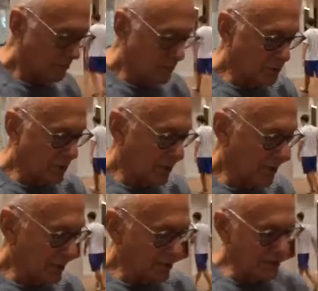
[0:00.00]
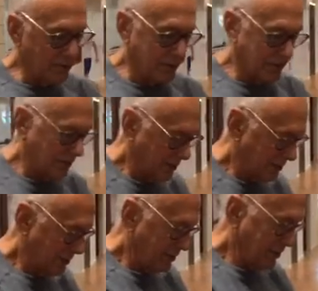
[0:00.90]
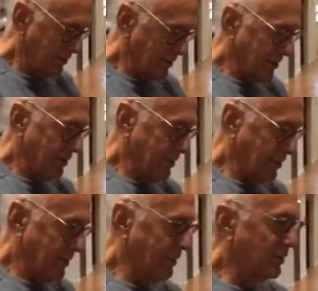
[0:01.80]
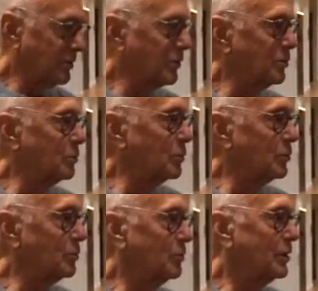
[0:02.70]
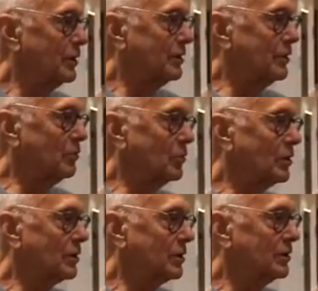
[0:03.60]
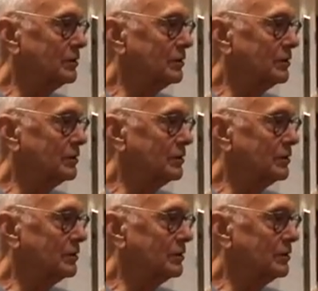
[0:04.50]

uh, We try to get it on um, on a computer, but it didn't work.